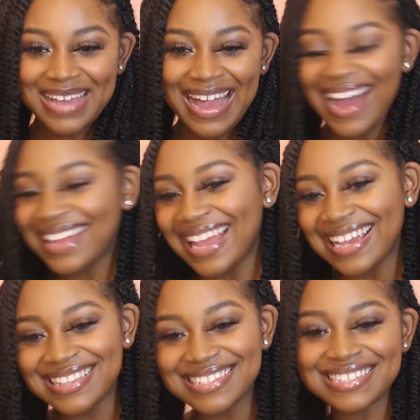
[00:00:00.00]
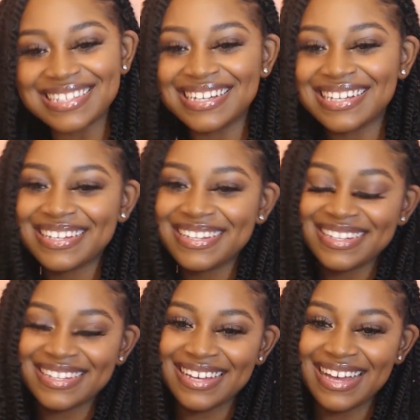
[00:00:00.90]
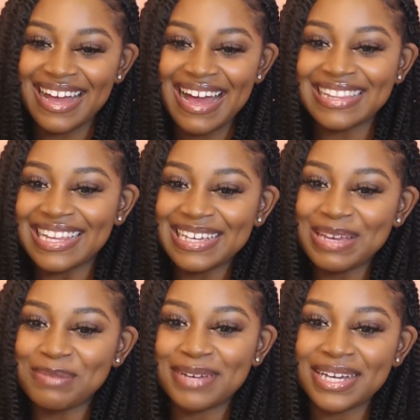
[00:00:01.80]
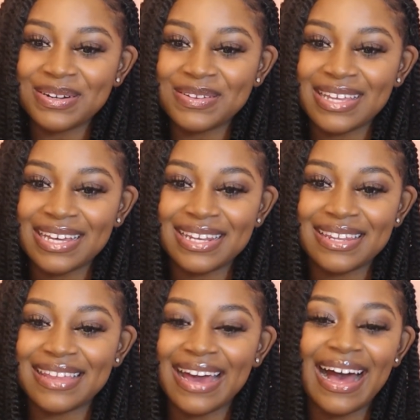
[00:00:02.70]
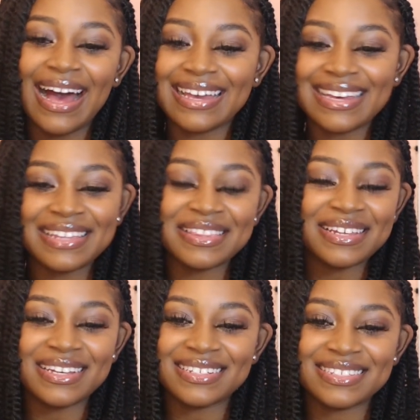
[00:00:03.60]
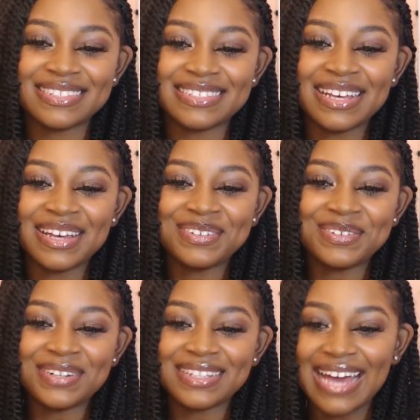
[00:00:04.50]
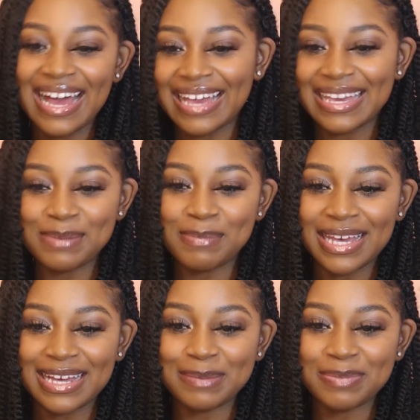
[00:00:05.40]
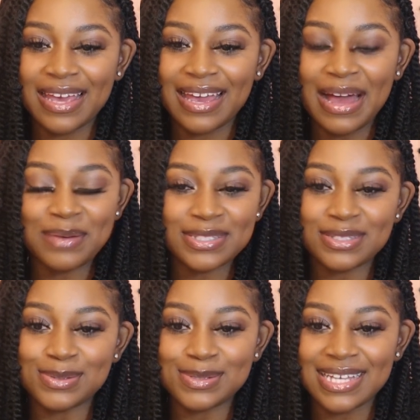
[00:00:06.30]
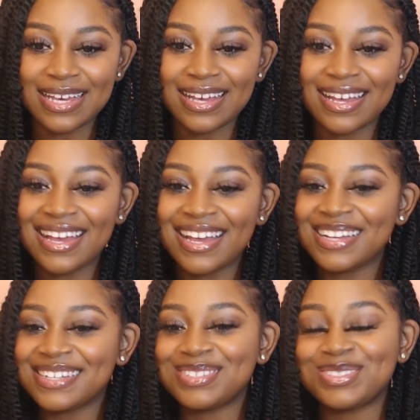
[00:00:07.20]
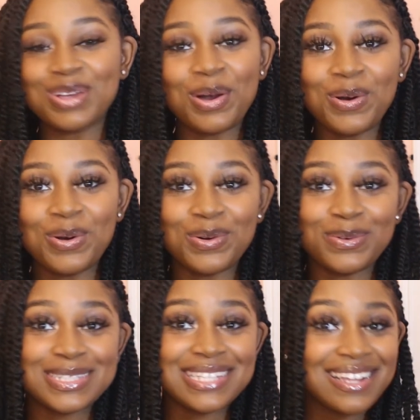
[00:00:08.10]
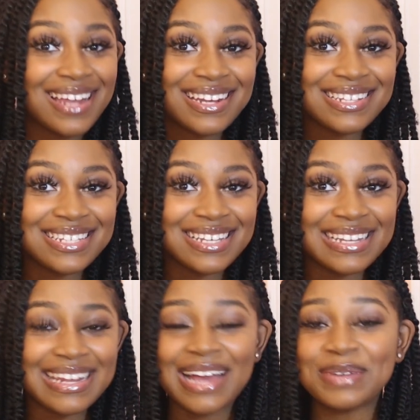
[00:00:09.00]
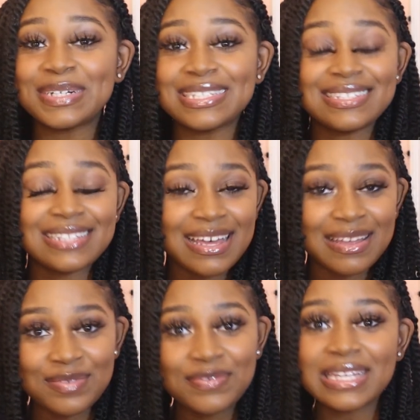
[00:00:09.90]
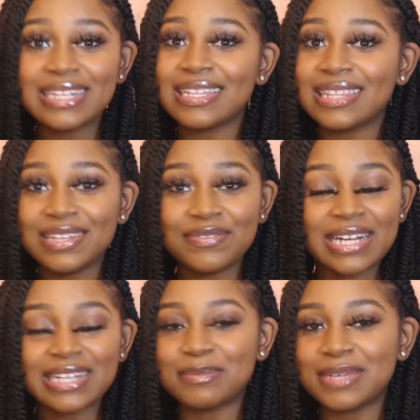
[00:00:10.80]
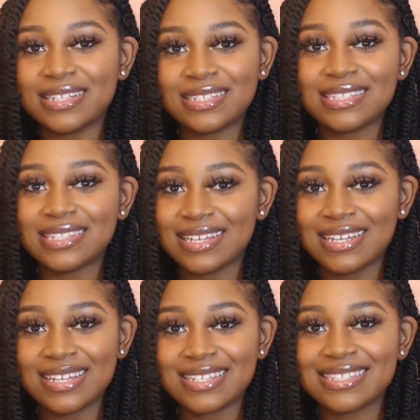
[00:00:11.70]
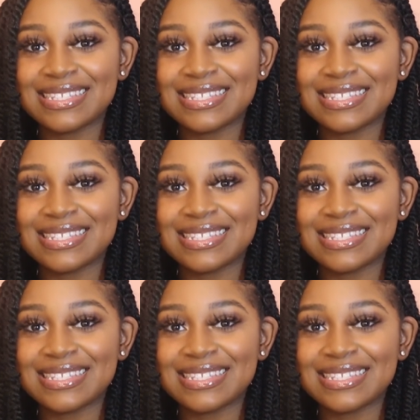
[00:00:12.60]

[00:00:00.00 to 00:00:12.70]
I like this look. I like it better than the high-end looks or the high-end makeup that I was using. So 10 out of 10, I would definitely recommend this.